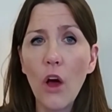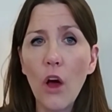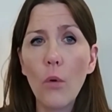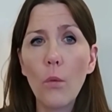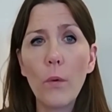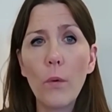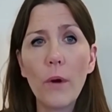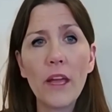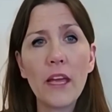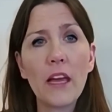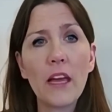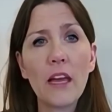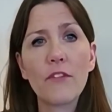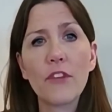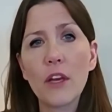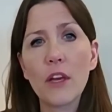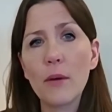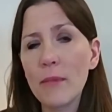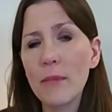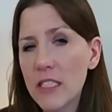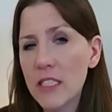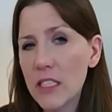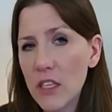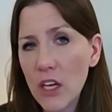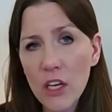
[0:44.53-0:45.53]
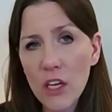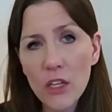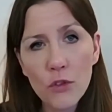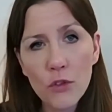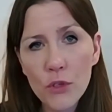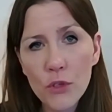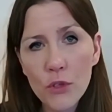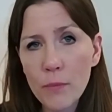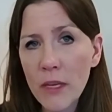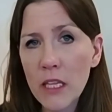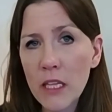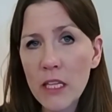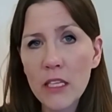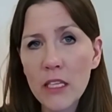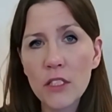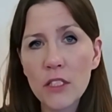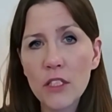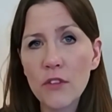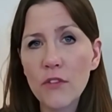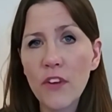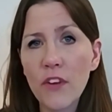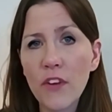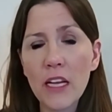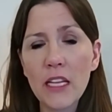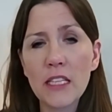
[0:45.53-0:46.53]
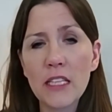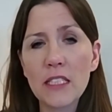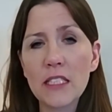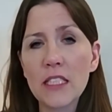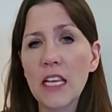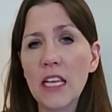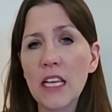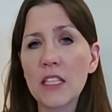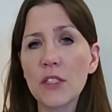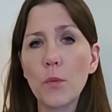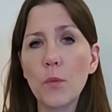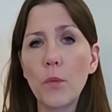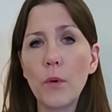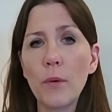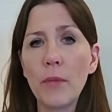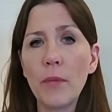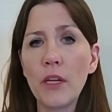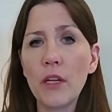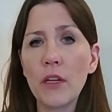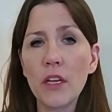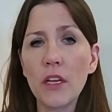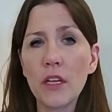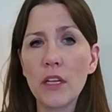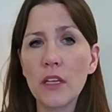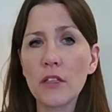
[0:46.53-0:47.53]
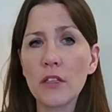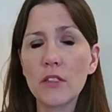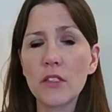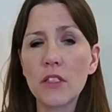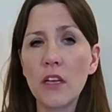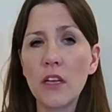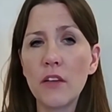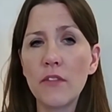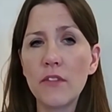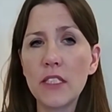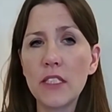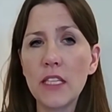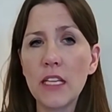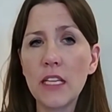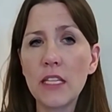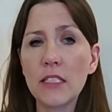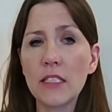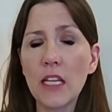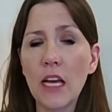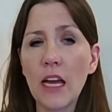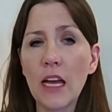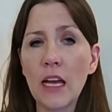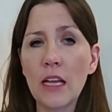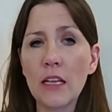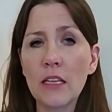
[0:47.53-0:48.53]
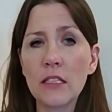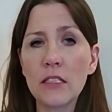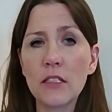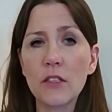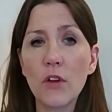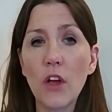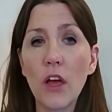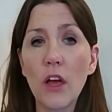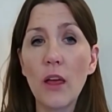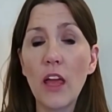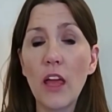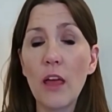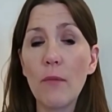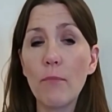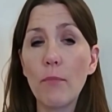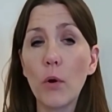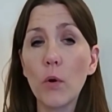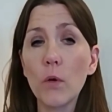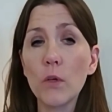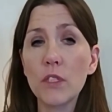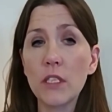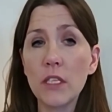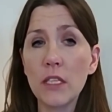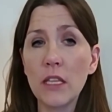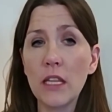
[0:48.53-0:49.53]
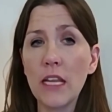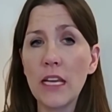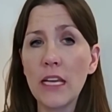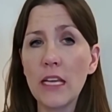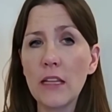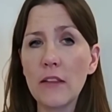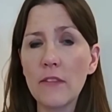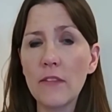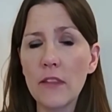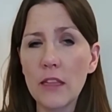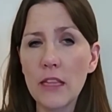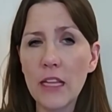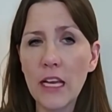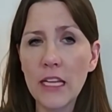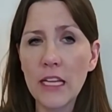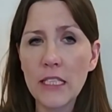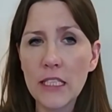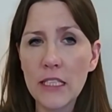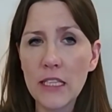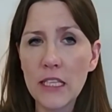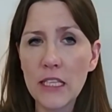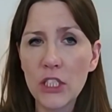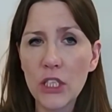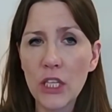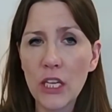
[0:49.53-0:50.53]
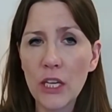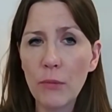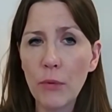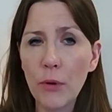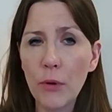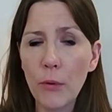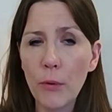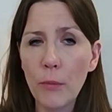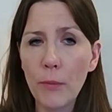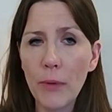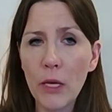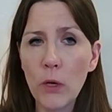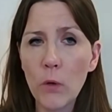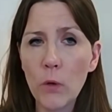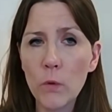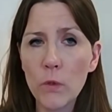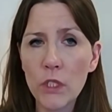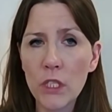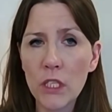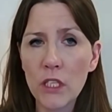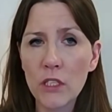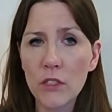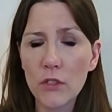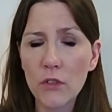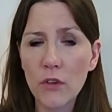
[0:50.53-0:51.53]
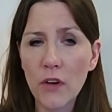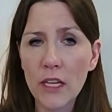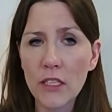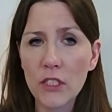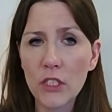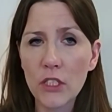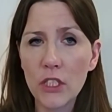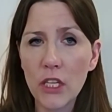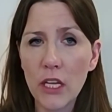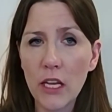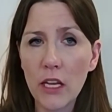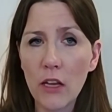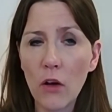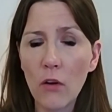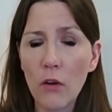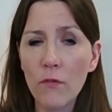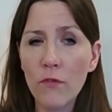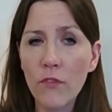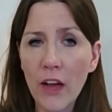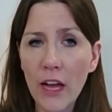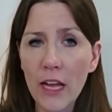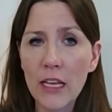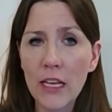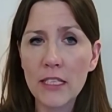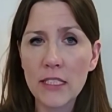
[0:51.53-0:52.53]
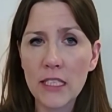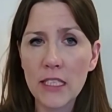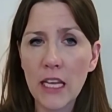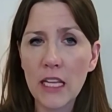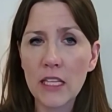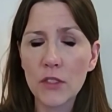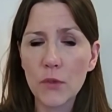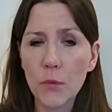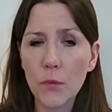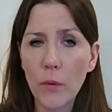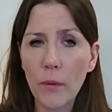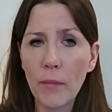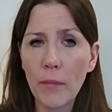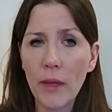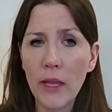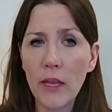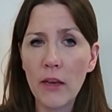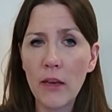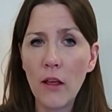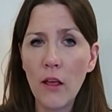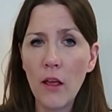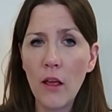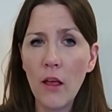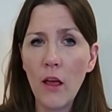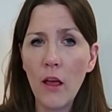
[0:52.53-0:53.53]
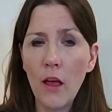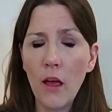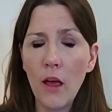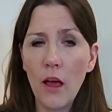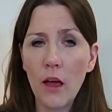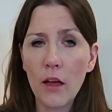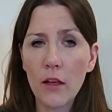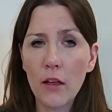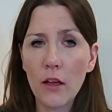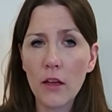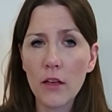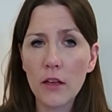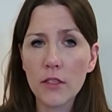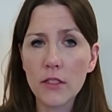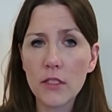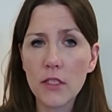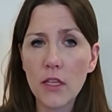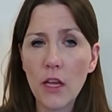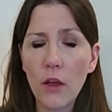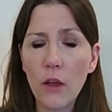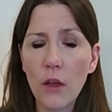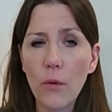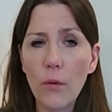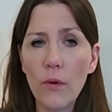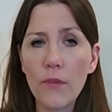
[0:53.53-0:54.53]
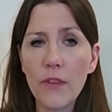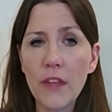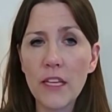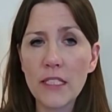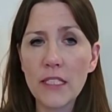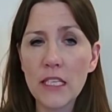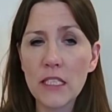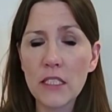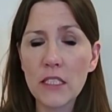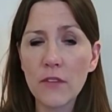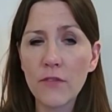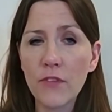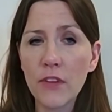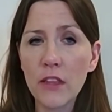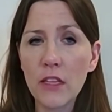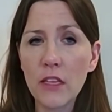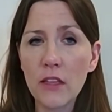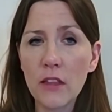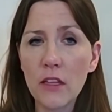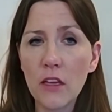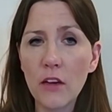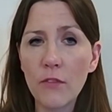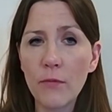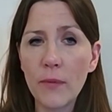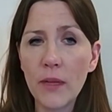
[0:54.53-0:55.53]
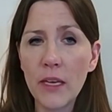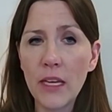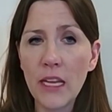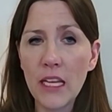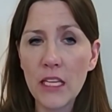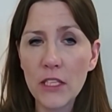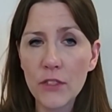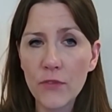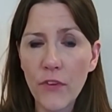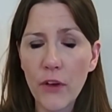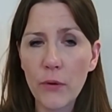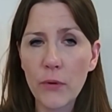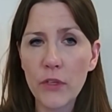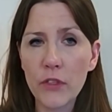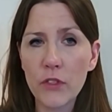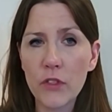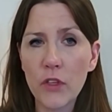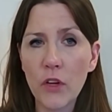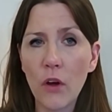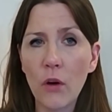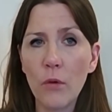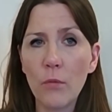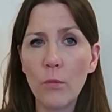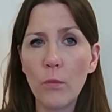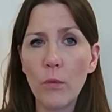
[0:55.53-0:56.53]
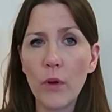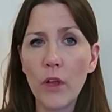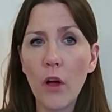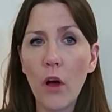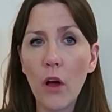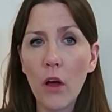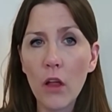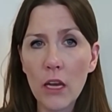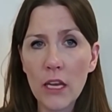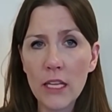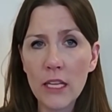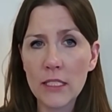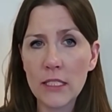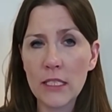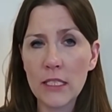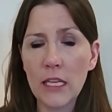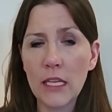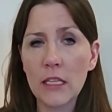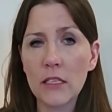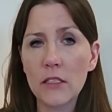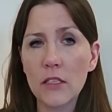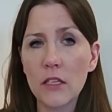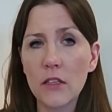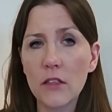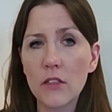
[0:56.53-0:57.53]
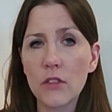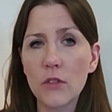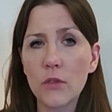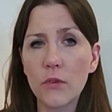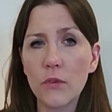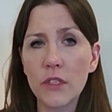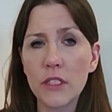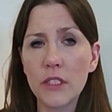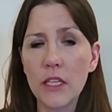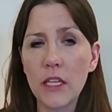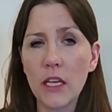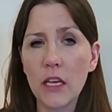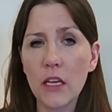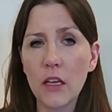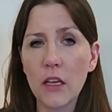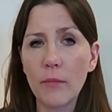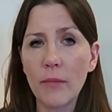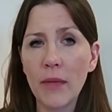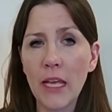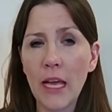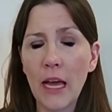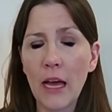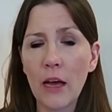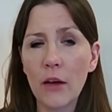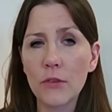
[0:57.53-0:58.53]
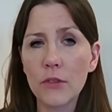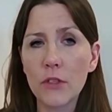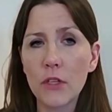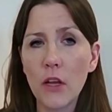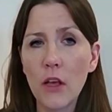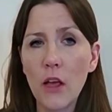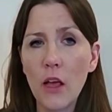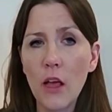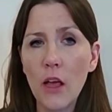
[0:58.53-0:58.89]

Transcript: We have committed $100 million to violence against women and girls services. And importantly, later this year, we will be launching a strategy on violence against women and girls. So this is something that the government is focused on. We are listening to the stories that are coming out.